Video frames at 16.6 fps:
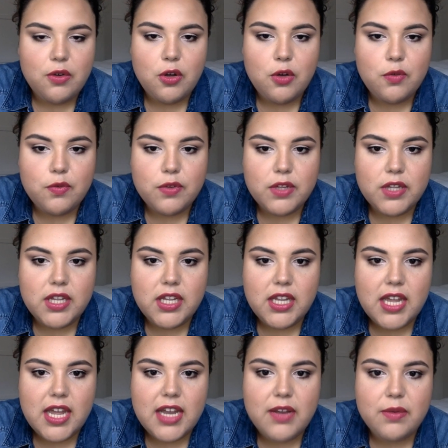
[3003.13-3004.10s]

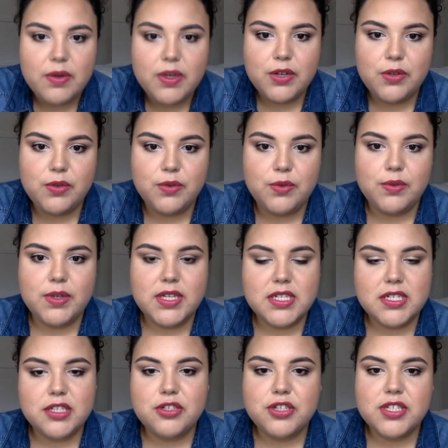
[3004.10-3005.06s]
hopefully anyone who
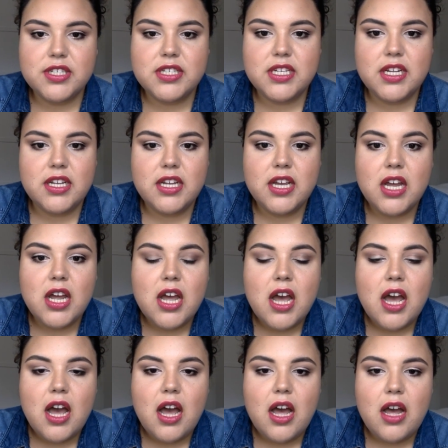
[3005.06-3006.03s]
is interested
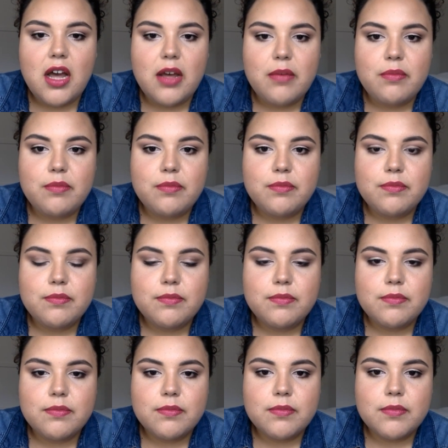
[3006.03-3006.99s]
um,
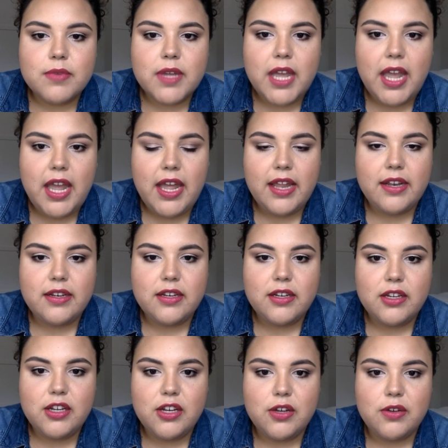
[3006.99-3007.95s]
can,
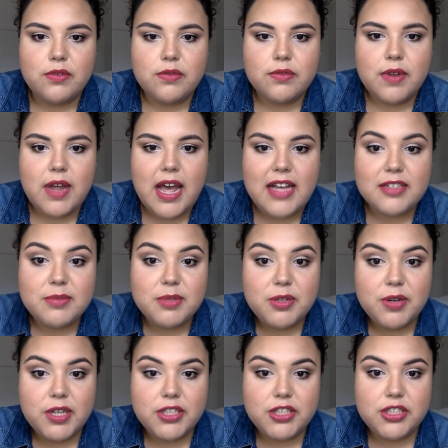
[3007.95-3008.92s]
ask me
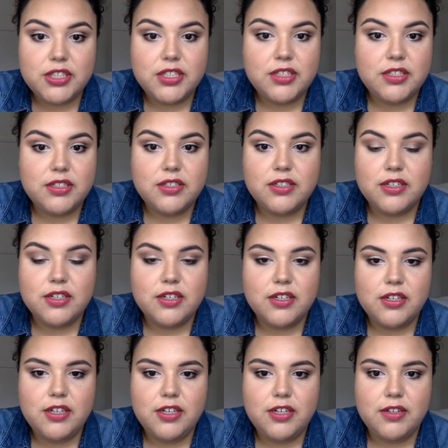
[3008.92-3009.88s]
questions,
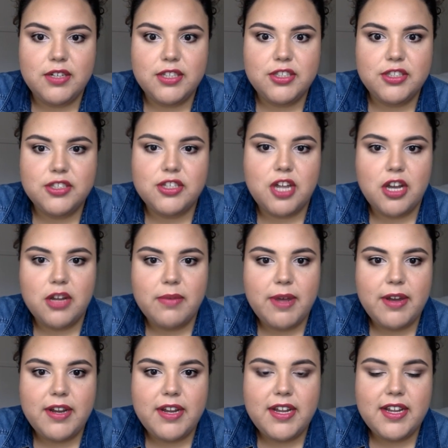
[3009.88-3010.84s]
or, let's just talk
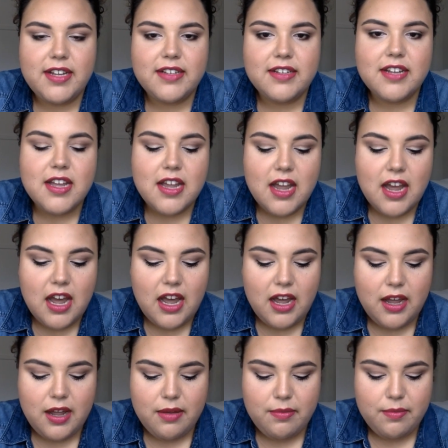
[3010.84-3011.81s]
about it. And
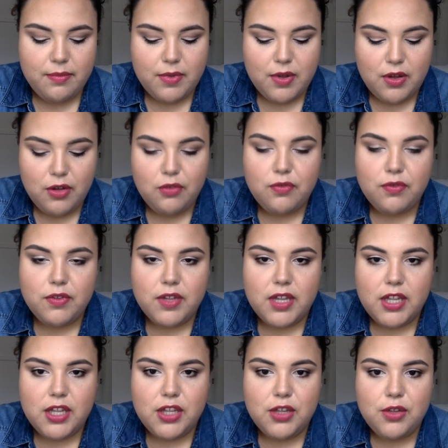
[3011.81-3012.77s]

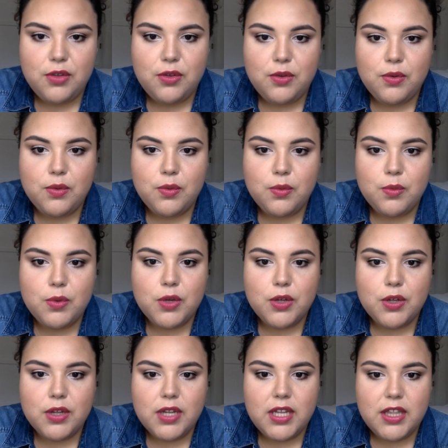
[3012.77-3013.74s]
hopefully you
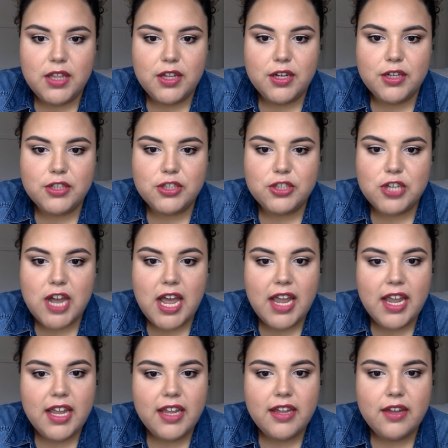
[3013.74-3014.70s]
will either try
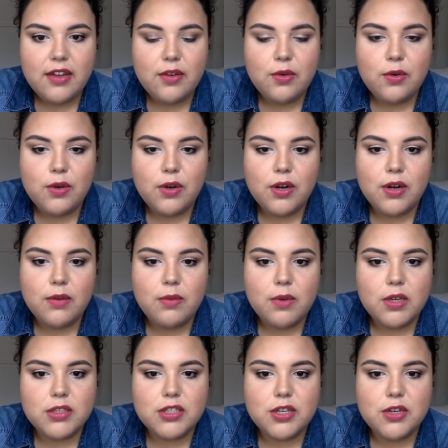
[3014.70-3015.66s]
it or
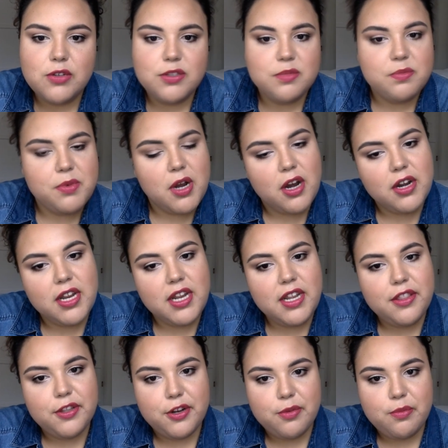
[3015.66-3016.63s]
want to host a party
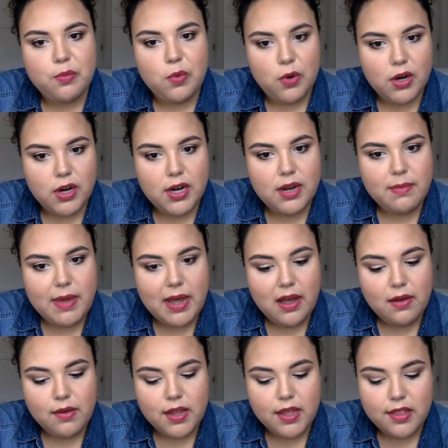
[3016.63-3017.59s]
and learn more
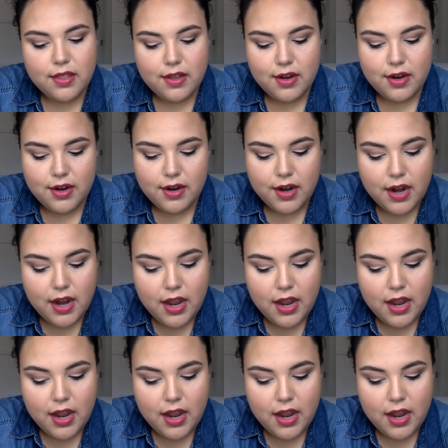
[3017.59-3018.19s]
about either